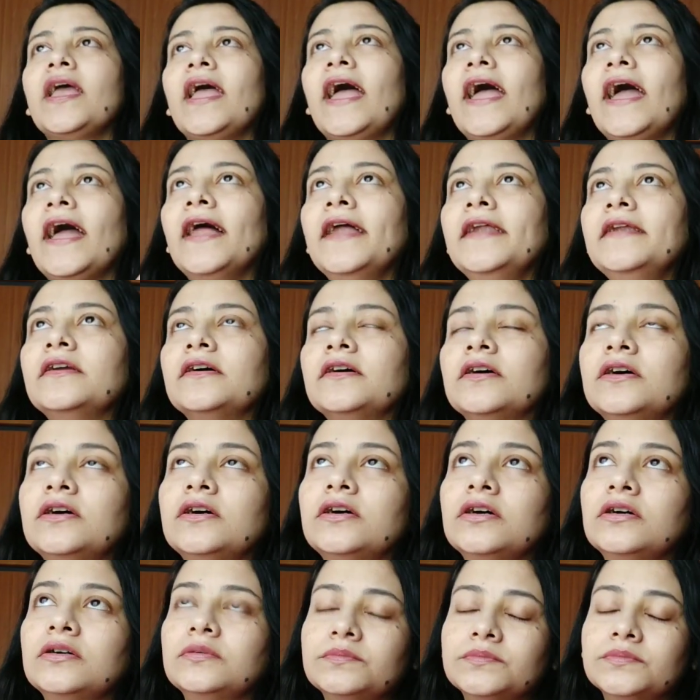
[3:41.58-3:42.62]
And
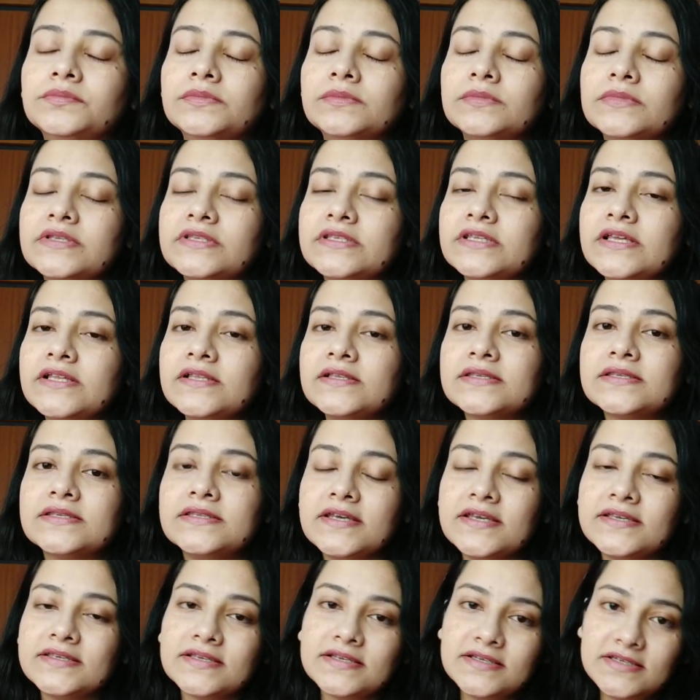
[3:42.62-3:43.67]
since
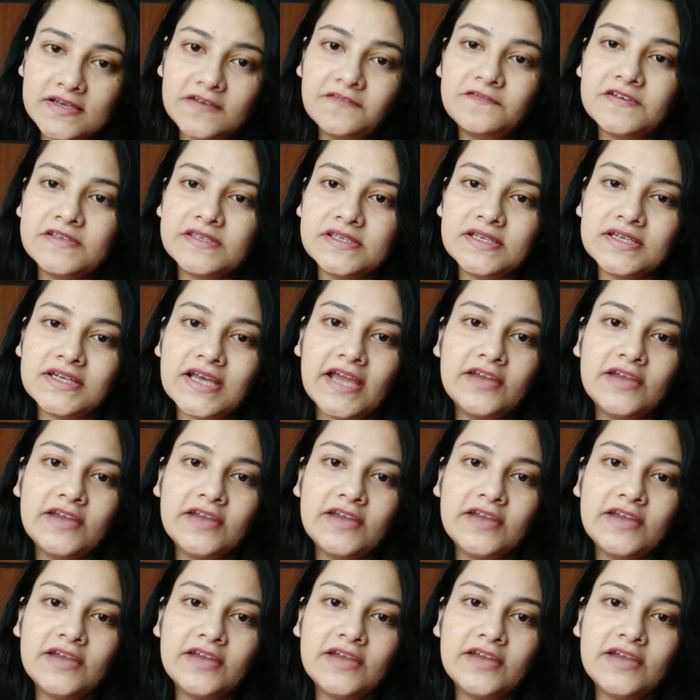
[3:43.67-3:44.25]
there's a deficit,